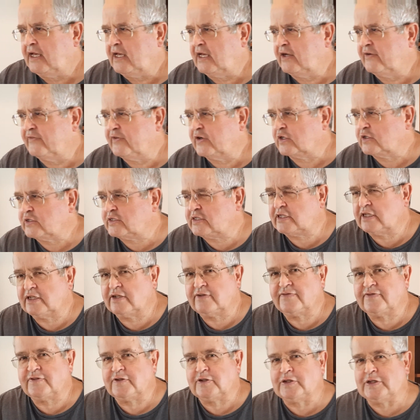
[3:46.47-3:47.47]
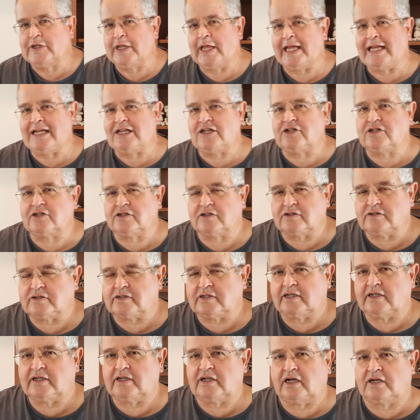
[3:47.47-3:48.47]
our sinful natures
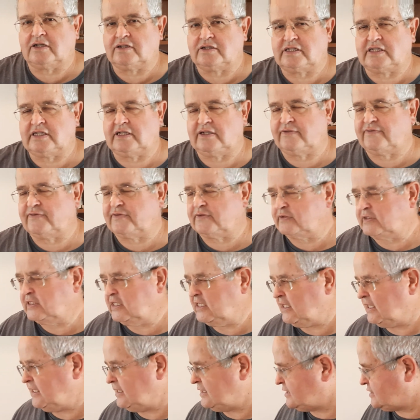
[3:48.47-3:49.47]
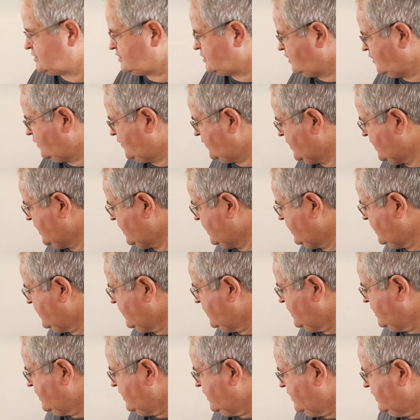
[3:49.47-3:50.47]
and our sinful deeds. So
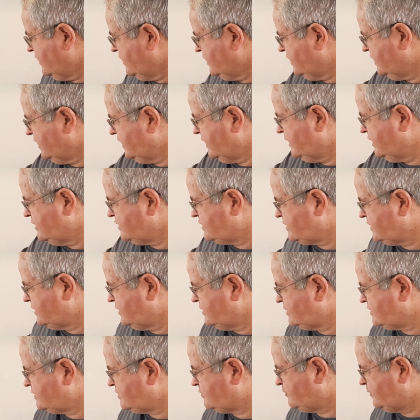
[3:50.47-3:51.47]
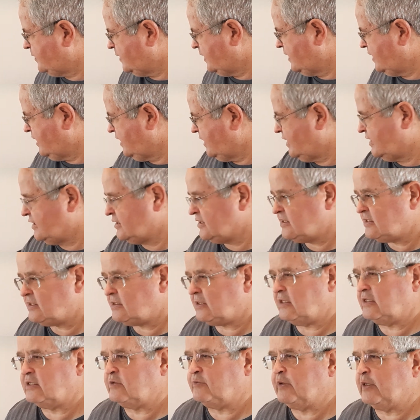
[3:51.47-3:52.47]
innocence begins
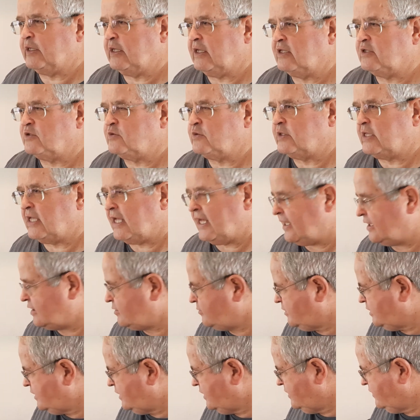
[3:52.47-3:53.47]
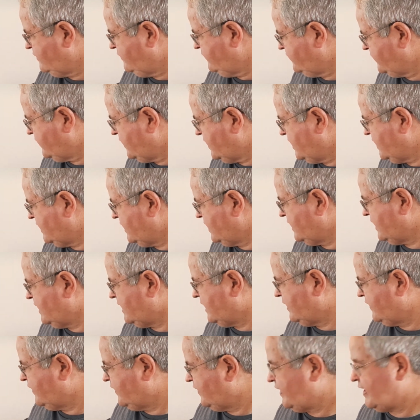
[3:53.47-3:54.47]
with Adam and Eve, and
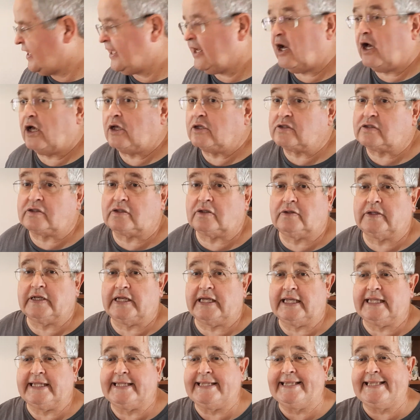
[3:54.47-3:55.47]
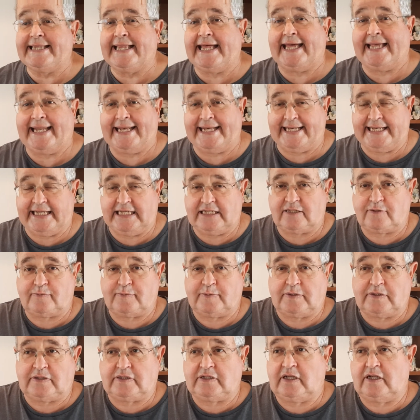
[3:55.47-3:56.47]
they also end that
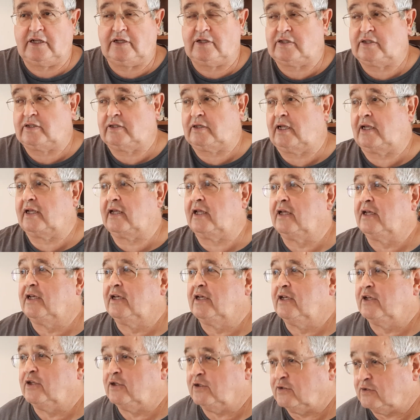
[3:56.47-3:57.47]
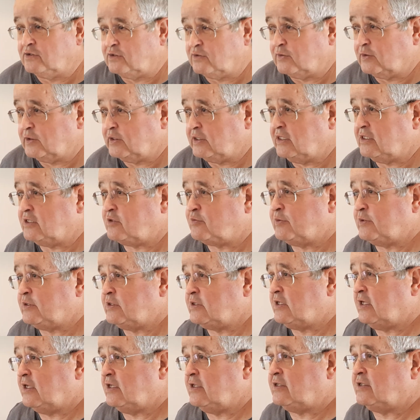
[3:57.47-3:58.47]
dispensation. I use the word
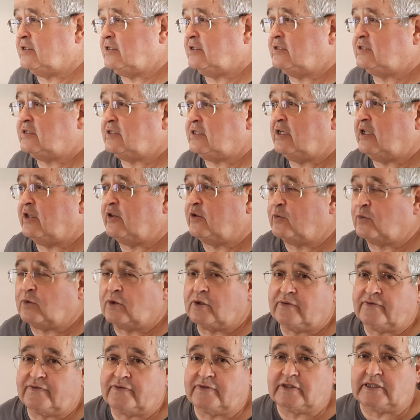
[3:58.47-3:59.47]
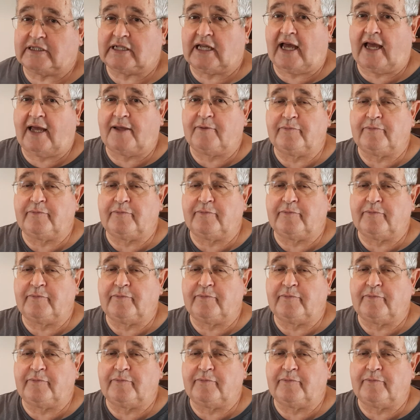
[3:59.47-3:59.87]
dispensation, it's another word for time